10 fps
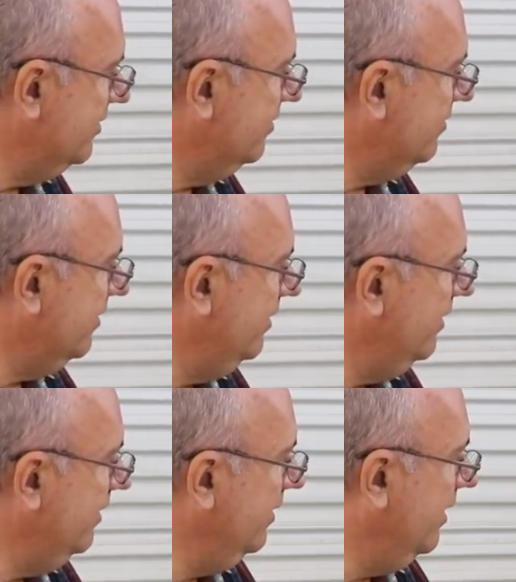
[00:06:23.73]
this
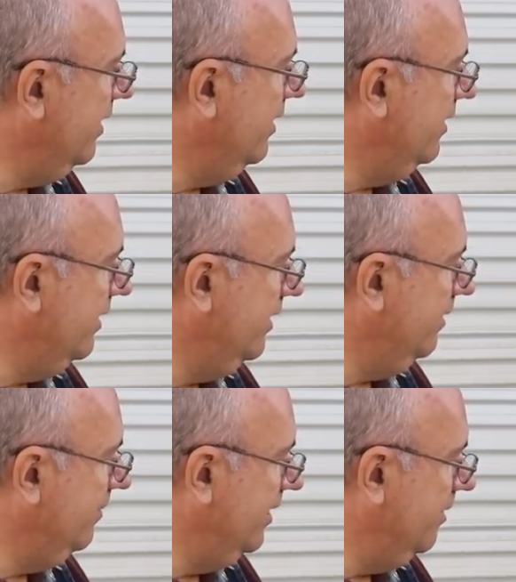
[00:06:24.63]
thing uh,
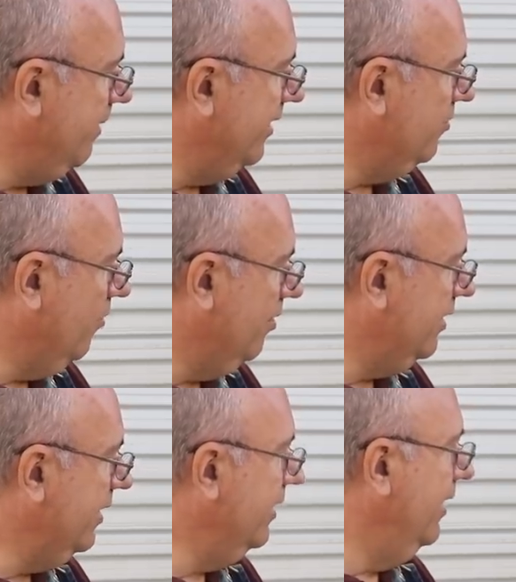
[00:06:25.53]
and get it back to
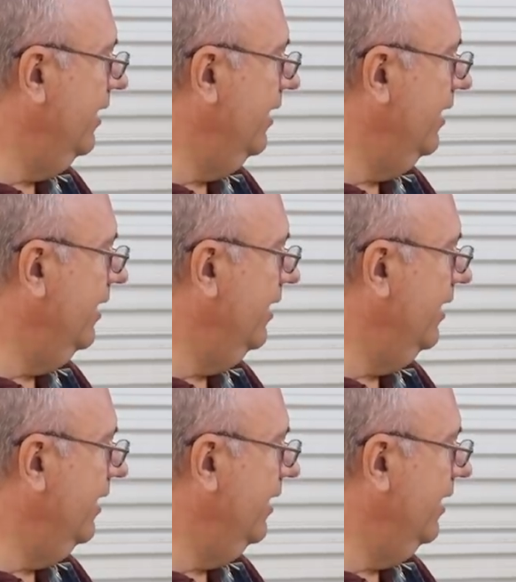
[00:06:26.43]
working